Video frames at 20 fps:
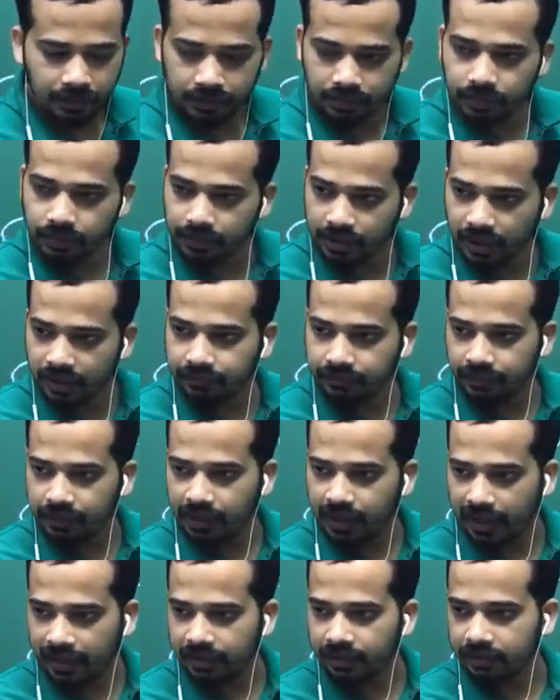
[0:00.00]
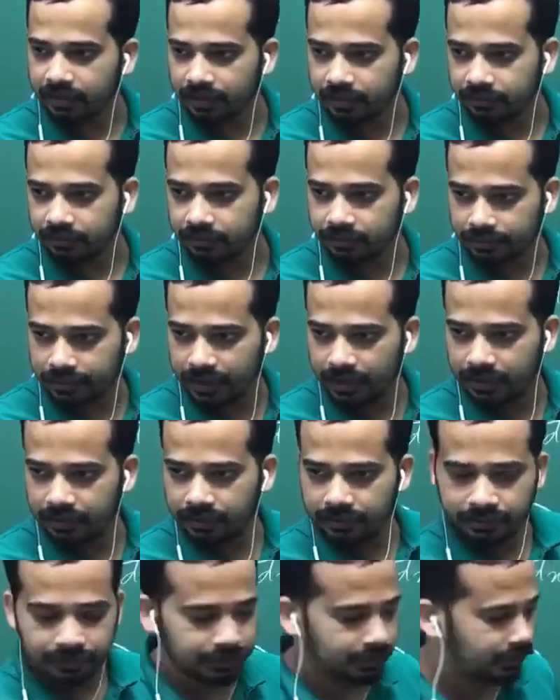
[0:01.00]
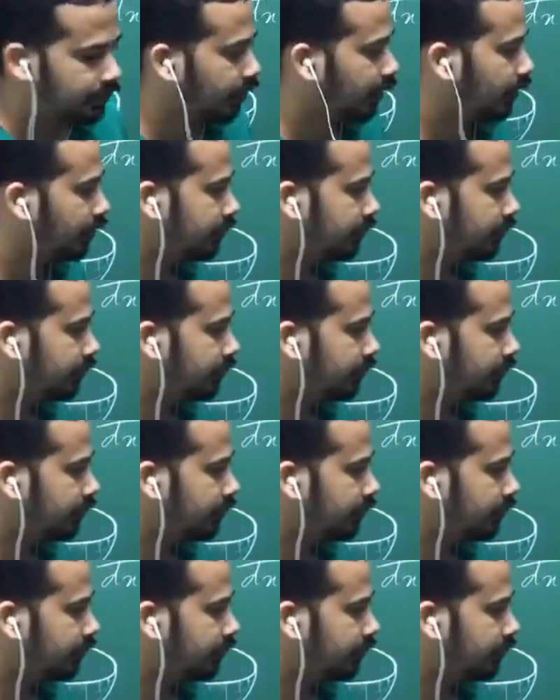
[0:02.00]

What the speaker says: So carefully handle that one. Okay. Yeah.